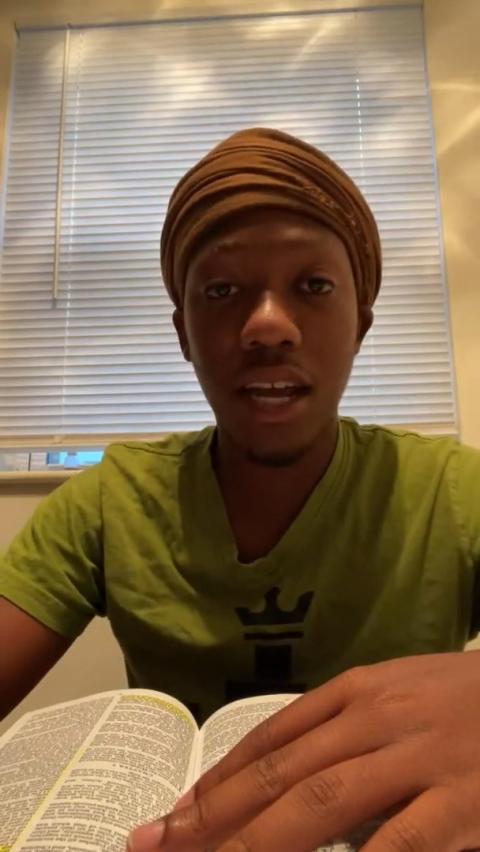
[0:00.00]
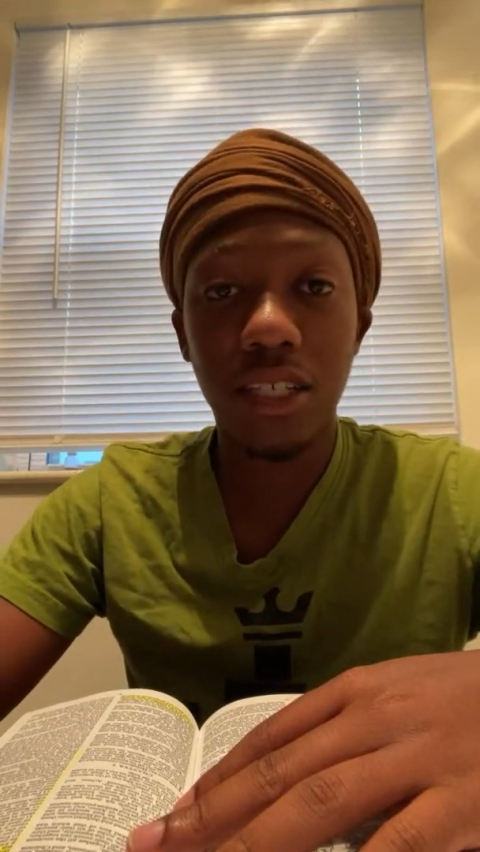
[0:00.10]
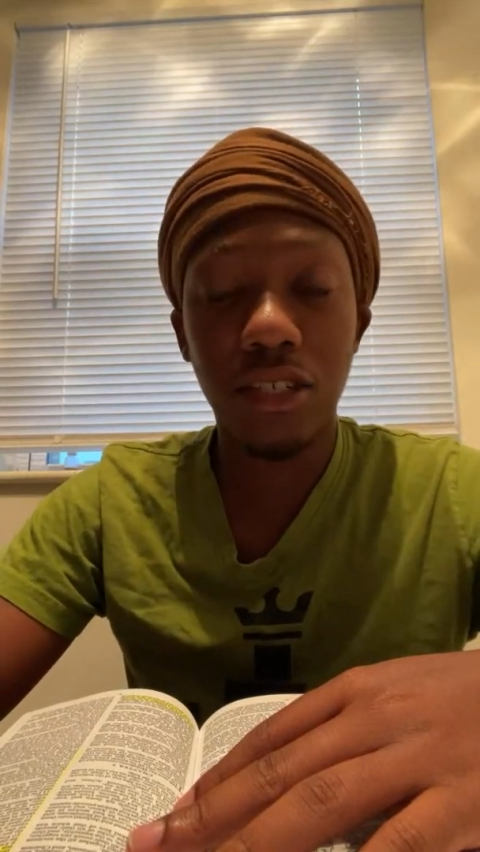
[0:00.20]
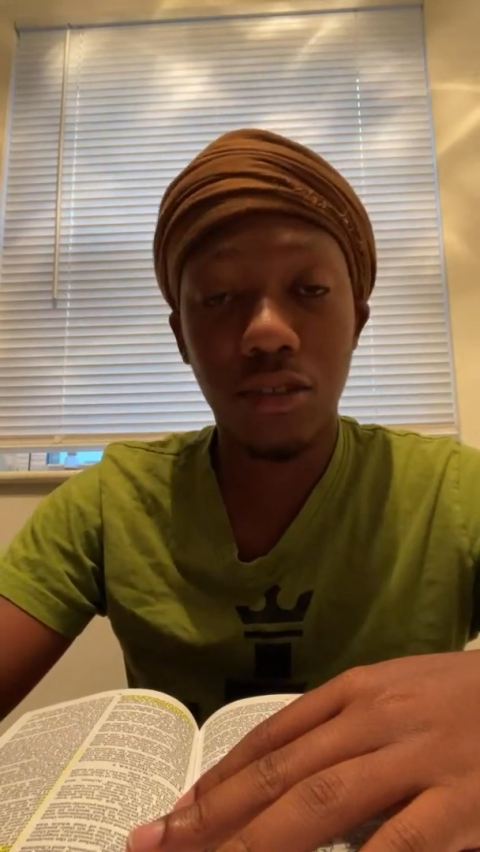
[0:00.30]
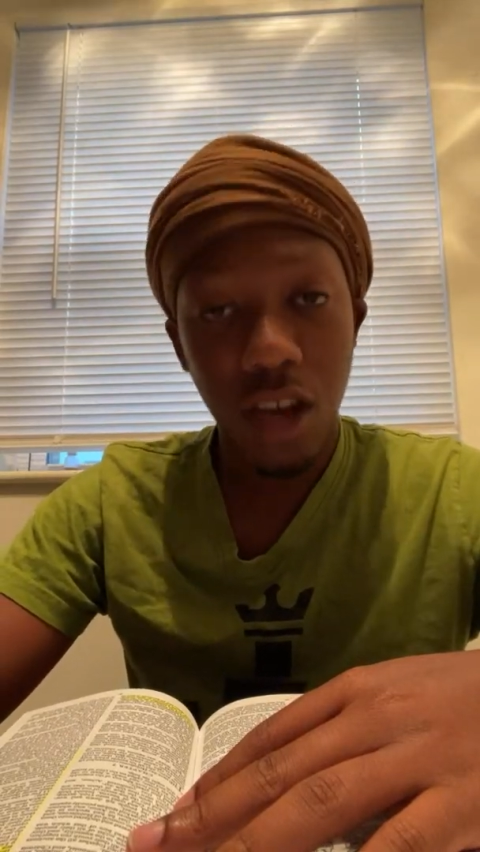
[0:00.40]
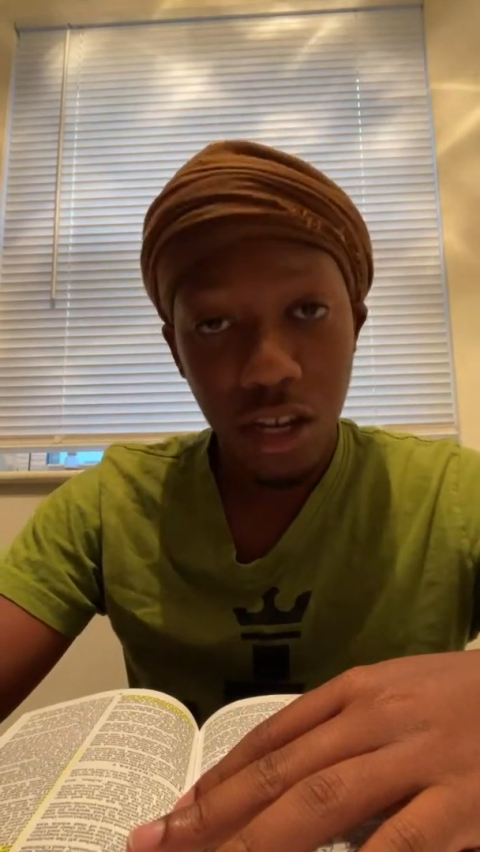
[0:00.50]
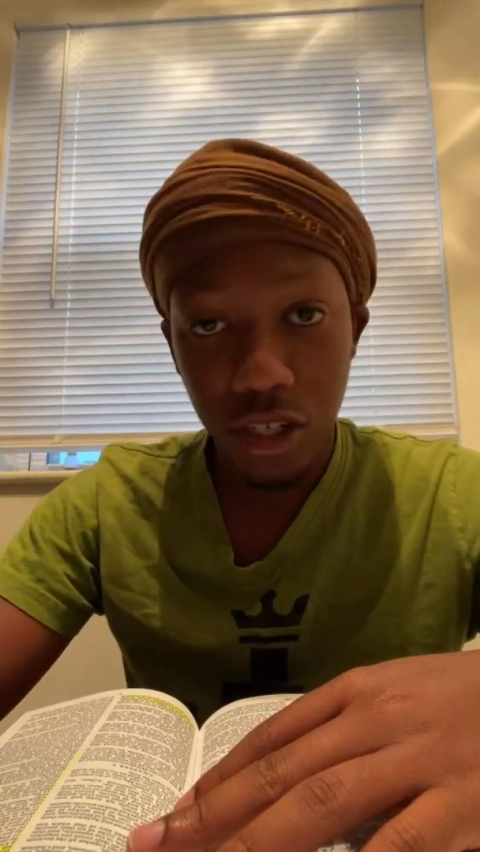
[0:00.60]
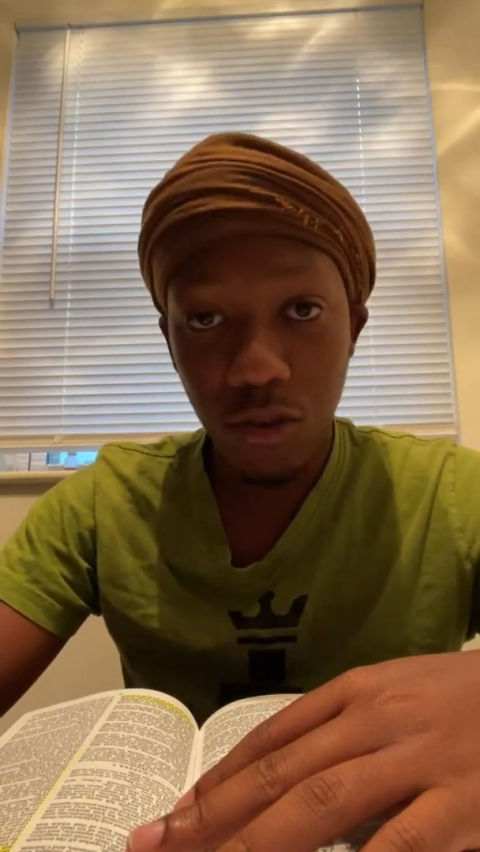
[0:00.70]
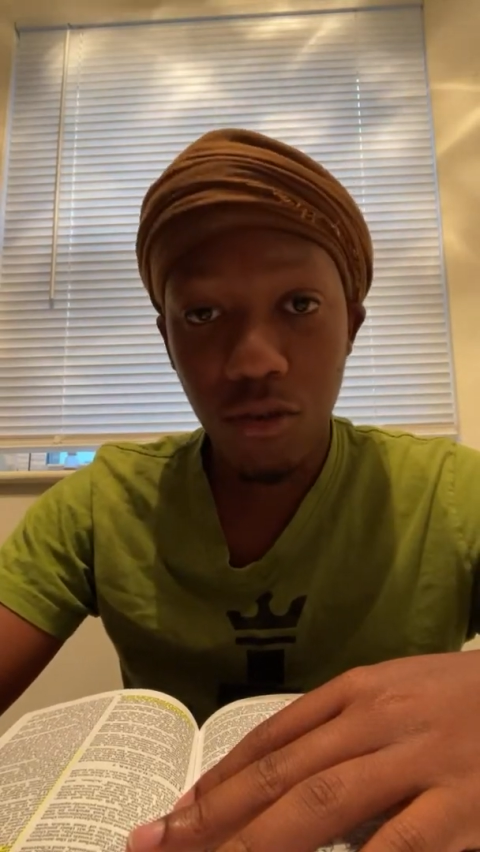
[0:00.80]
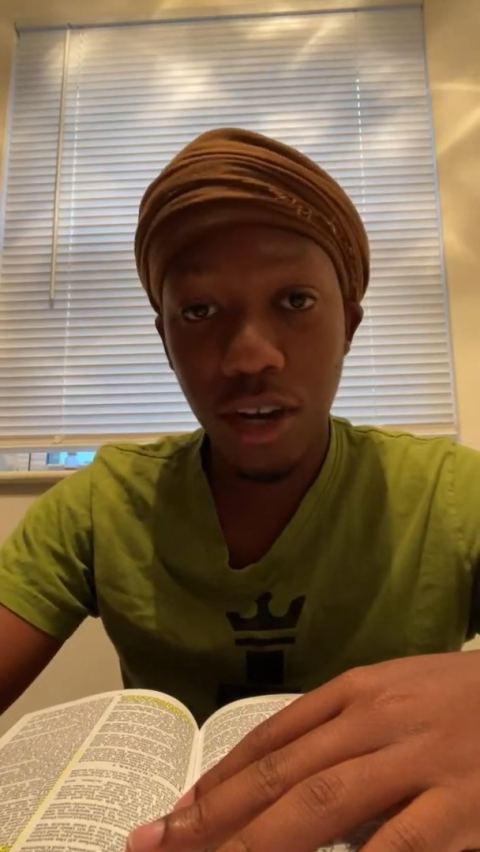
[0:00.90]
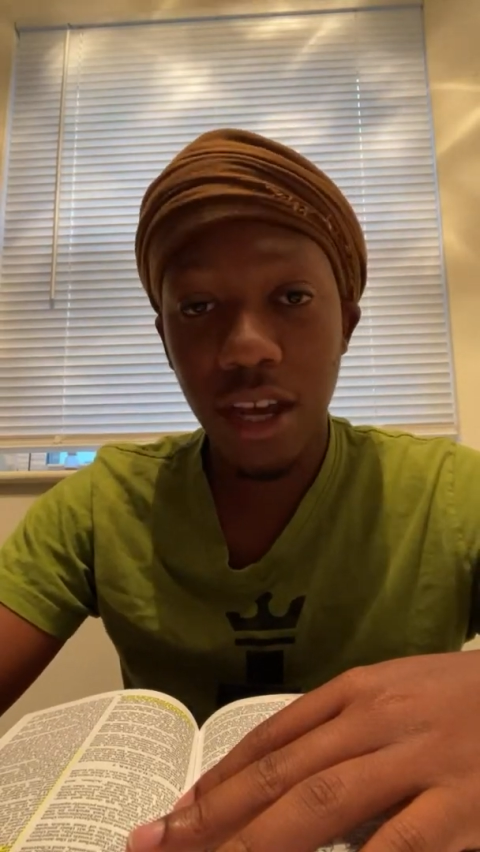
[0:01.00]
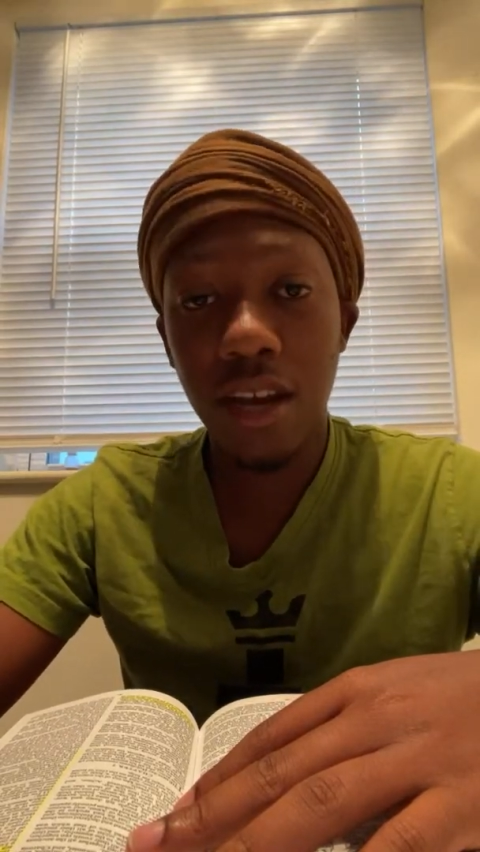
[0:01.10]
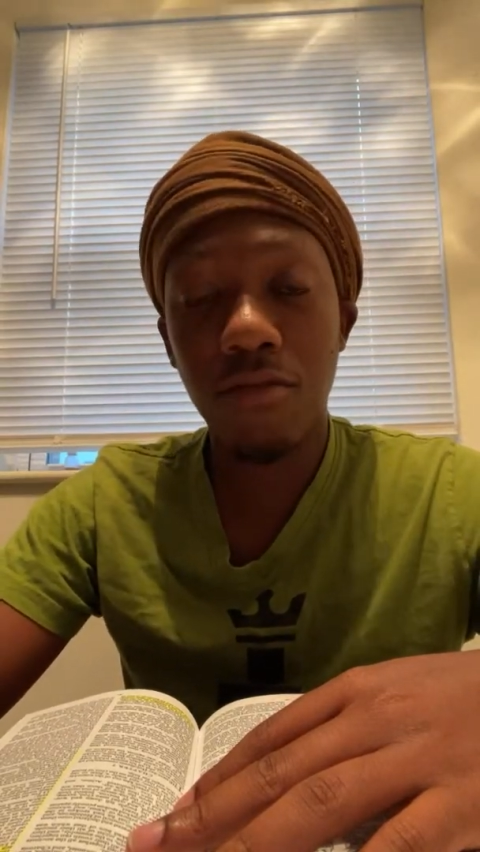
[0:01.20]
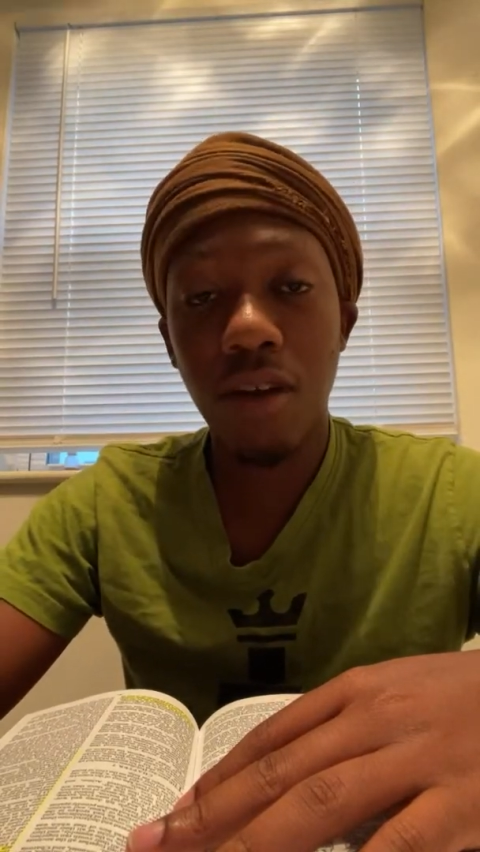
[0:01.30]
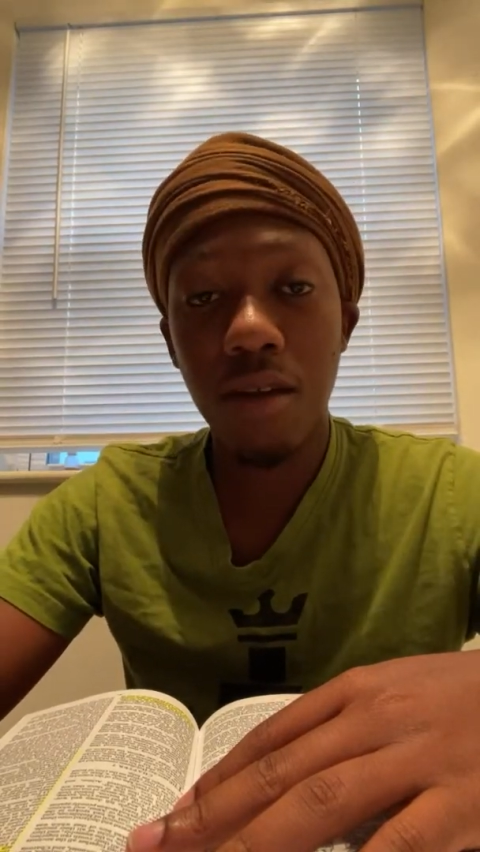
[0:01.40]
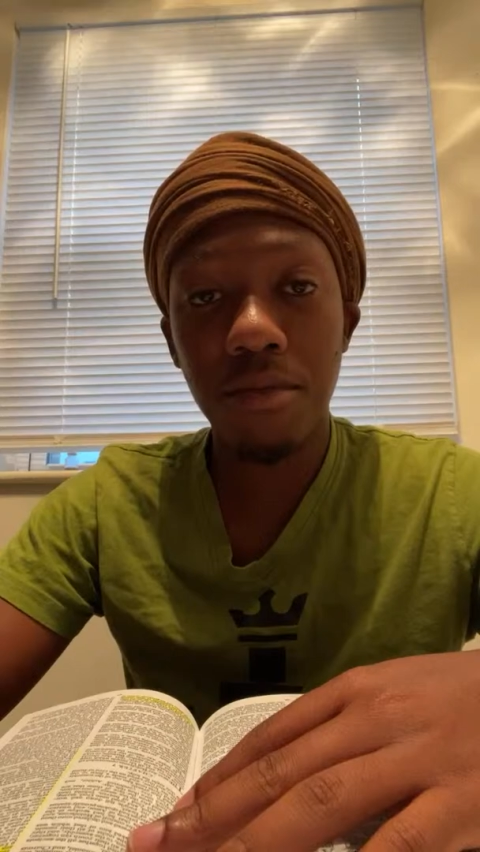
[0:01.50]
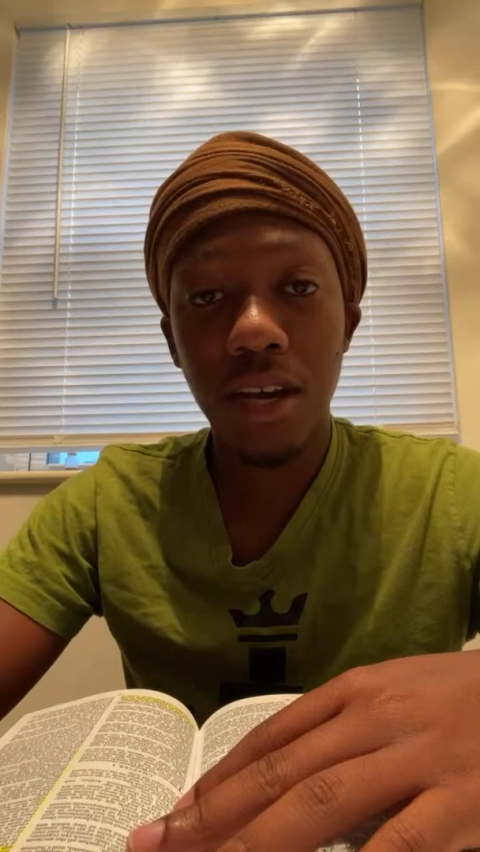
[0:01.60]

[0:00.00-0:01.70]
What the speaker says: She throwing a head wrap.